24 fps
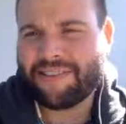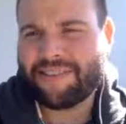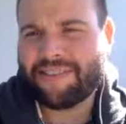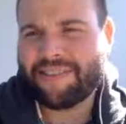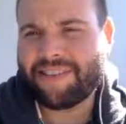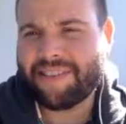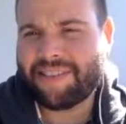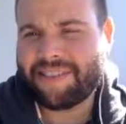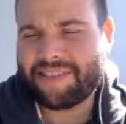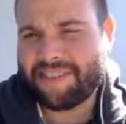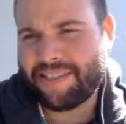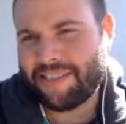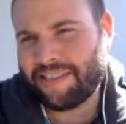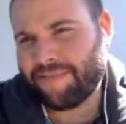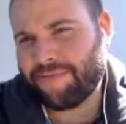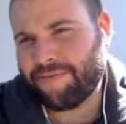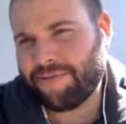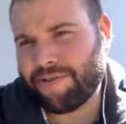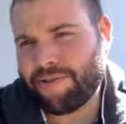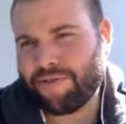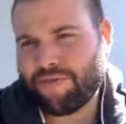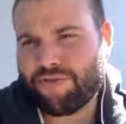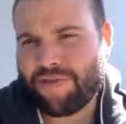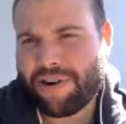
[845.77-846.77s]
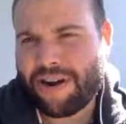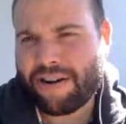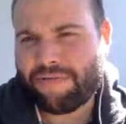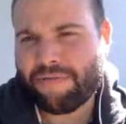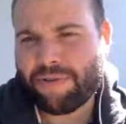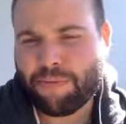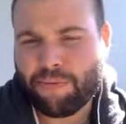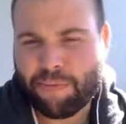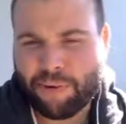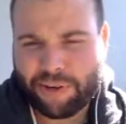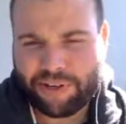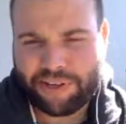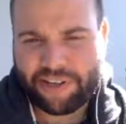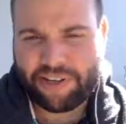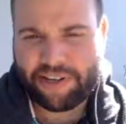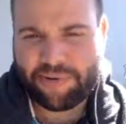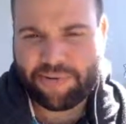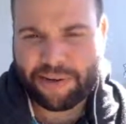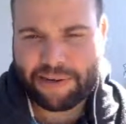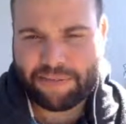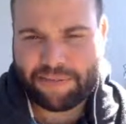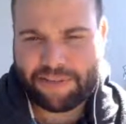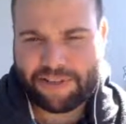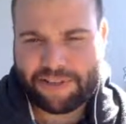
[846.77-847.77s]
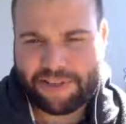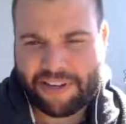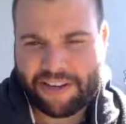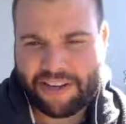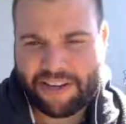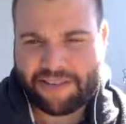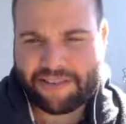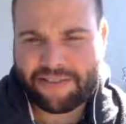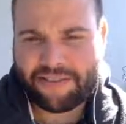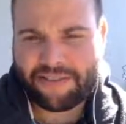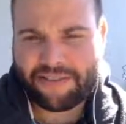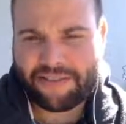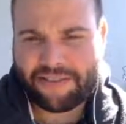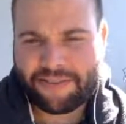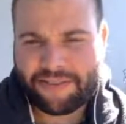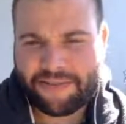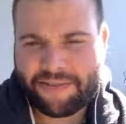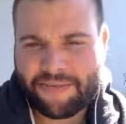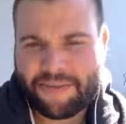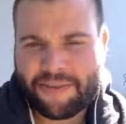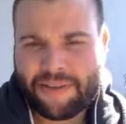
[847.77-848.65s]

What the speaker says: these different travel booking websites